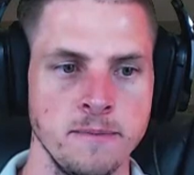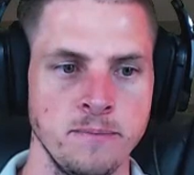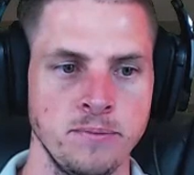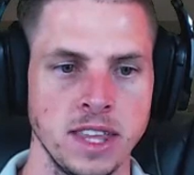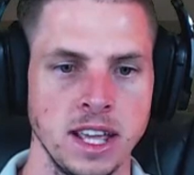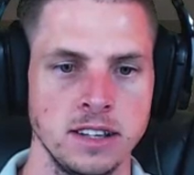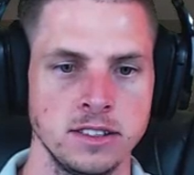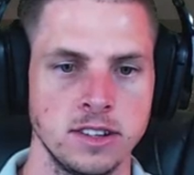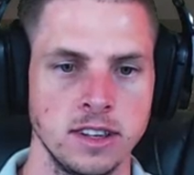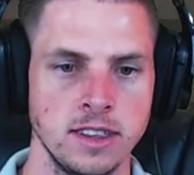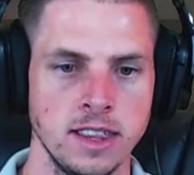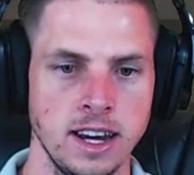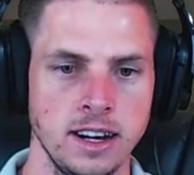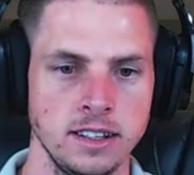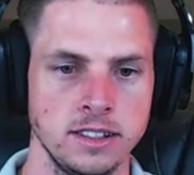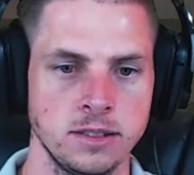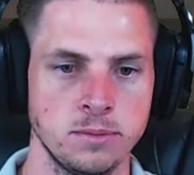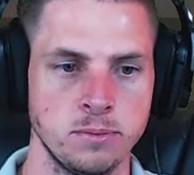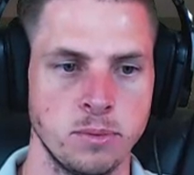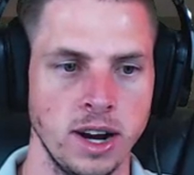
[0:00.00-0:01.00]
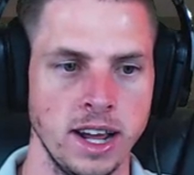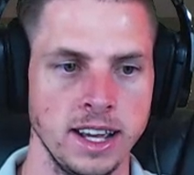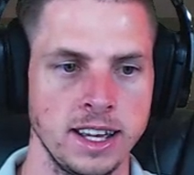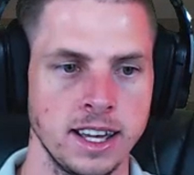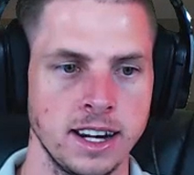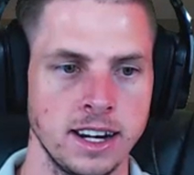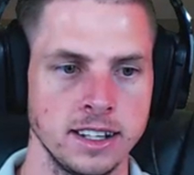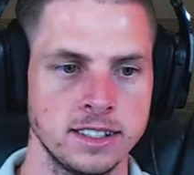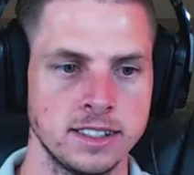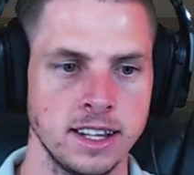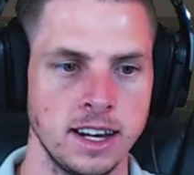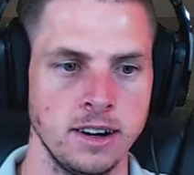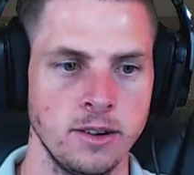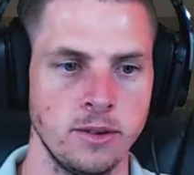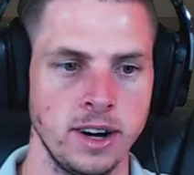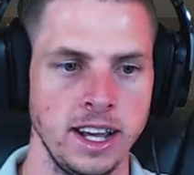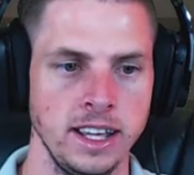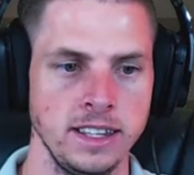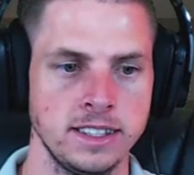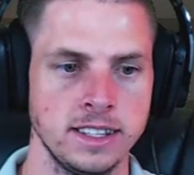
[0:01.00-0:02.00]
So that is brake and
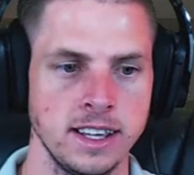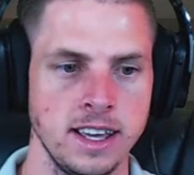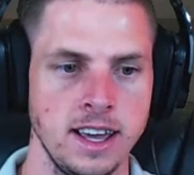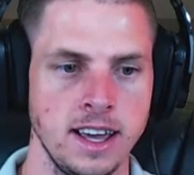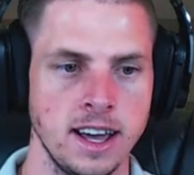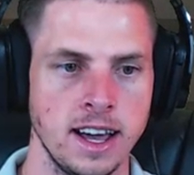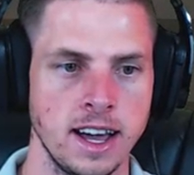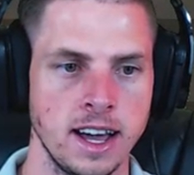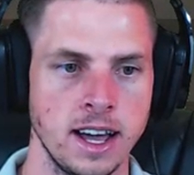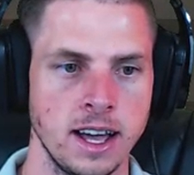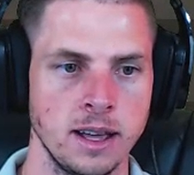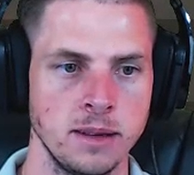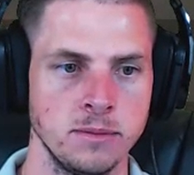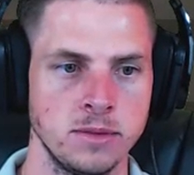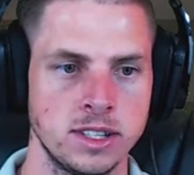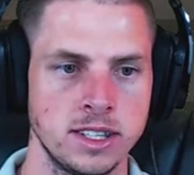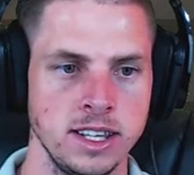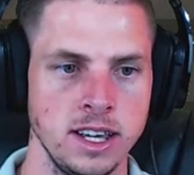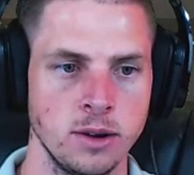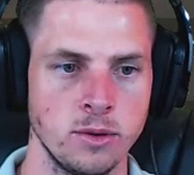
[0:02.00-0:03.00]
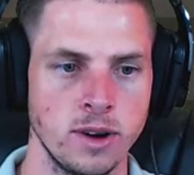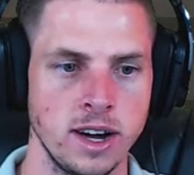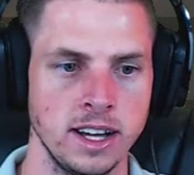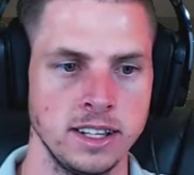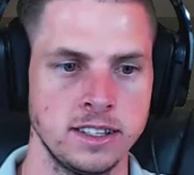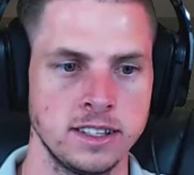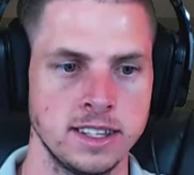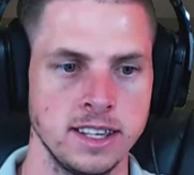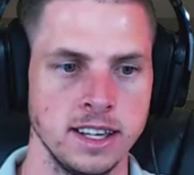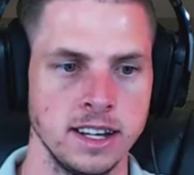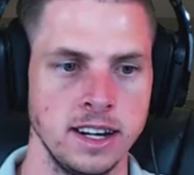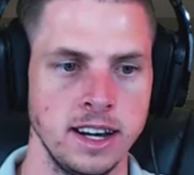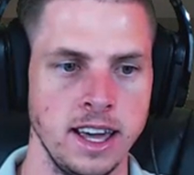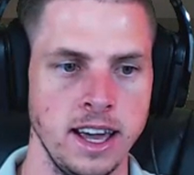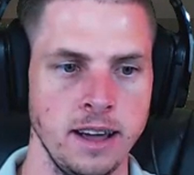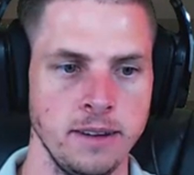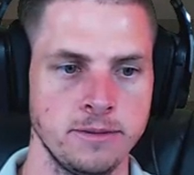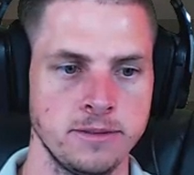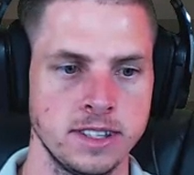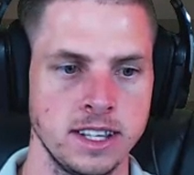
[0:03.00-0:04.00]
accelerate, steer right, steer
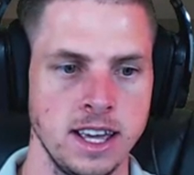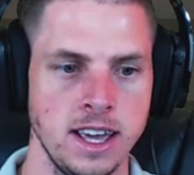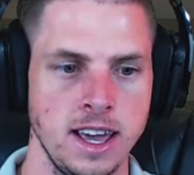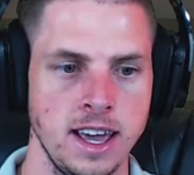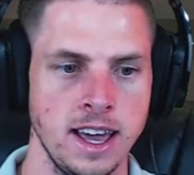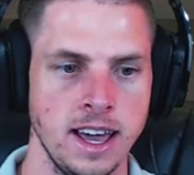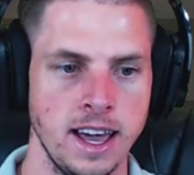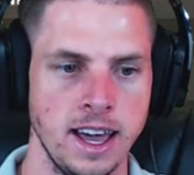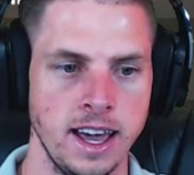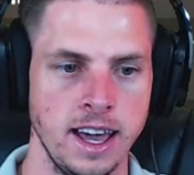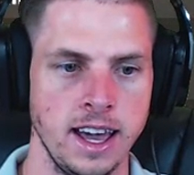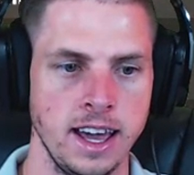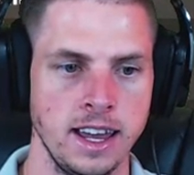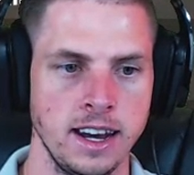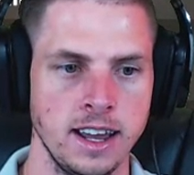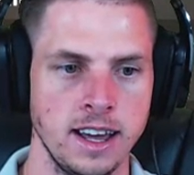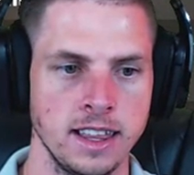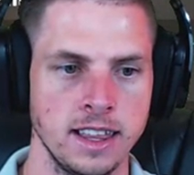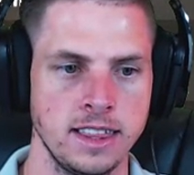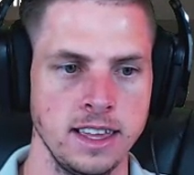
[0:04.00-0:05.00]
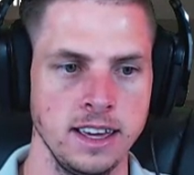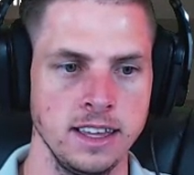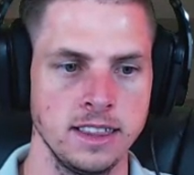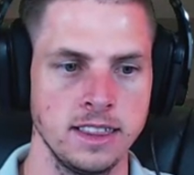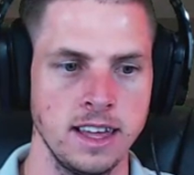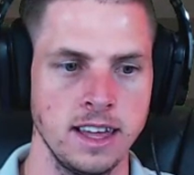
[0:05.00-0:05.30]
left. And I think that